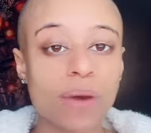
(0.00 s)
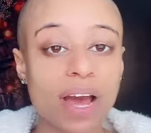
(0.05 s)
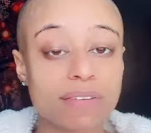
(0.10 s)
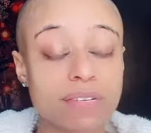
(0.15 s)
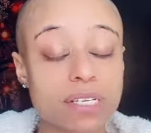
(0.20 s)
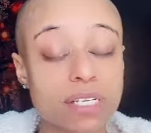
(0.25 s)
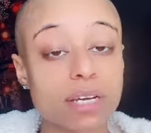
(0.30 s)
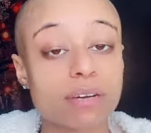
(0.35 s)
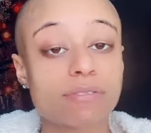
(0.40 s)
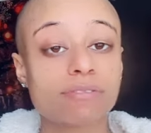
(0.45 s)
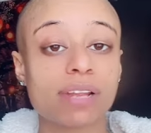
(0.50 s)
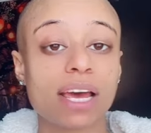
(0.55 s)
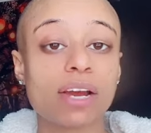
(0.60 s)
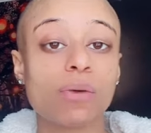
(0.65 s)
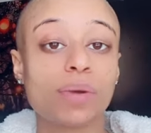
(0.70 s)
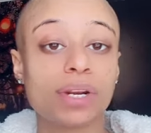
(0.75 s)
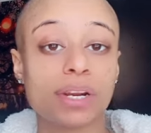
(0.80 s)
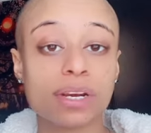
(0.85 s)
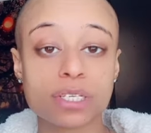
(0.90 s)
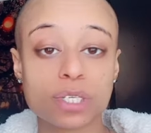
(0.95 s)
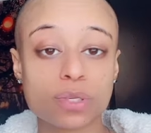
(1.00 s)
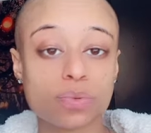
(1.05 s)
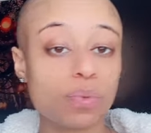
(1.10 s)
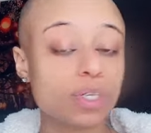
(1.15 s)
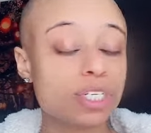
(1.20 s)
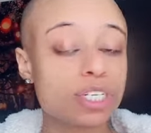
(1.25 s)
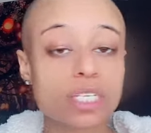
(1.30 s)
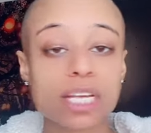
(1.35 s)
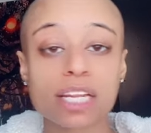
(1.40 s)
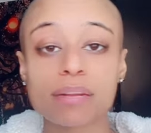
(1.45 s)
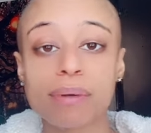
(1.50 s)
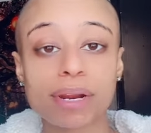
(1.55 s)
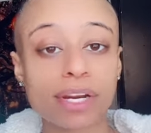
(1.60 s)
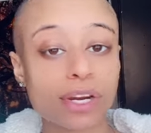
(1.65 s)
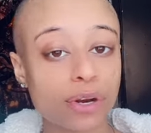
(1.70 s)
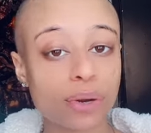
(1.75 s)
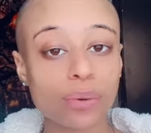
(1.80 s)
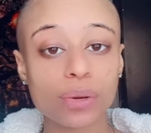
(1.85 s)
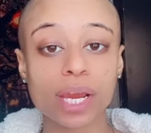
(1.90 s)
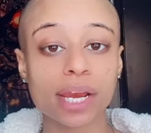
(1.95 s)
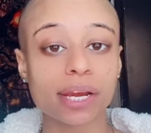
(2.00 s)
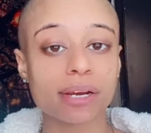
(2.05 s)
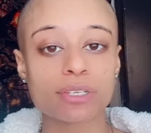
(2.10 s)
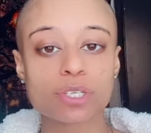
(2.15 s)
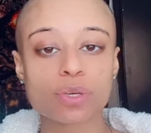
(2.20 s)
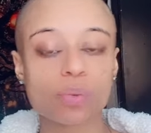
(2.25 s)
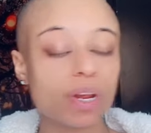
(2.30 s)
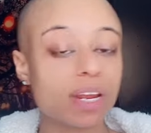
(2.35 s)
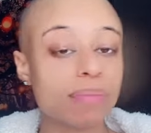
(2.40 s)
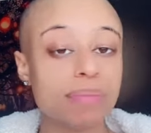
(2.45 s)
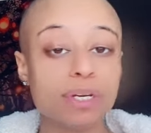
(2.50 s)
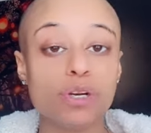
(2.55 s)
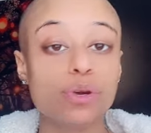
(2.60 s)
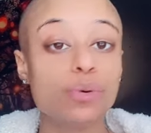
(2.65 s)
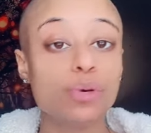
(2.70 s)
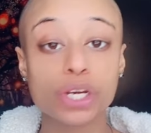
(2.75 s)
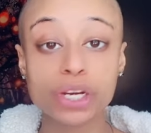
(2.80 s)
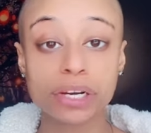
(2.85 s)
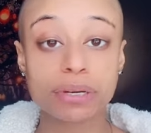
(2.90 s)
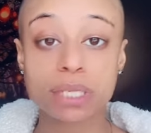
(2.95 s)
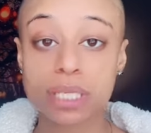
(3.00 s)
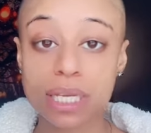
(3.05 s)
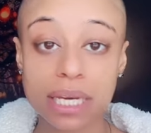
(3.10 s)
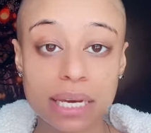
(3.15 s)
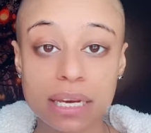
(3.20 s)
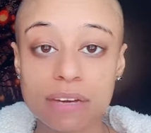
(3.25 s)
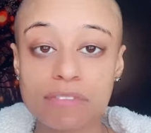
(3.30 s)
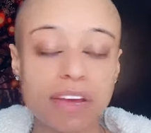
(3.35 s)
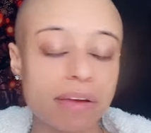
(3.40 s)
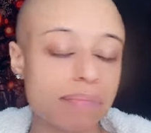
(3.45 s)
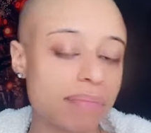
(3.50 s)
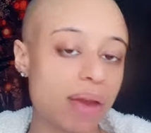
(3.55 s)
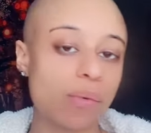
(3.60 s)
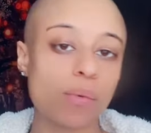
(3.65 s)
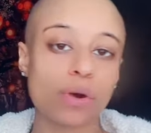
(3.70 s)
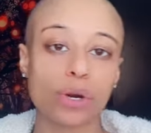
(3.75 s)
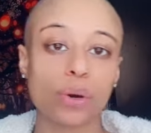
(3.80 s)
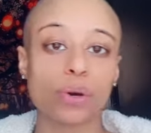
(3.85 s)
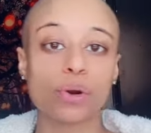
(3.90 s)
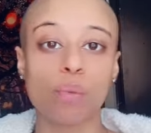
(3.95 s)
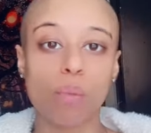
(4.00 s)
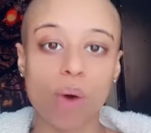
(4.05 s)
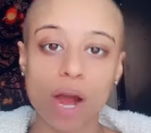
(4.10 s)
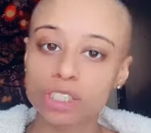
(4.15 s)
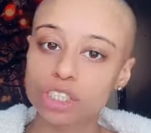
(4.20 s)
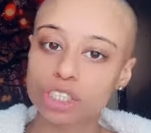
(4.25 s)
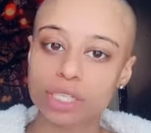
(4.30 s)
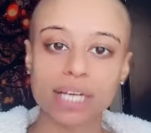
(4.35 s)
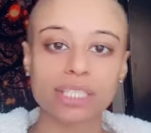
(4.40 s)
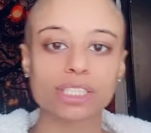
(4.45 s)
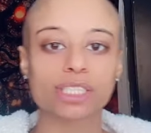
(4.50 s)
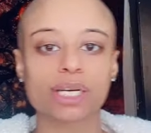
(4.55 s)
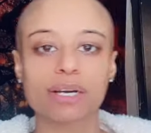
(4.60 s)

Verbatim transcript: when you have stuff like when it's we just celebrated new year's when it be new year's eve and they want to go to watch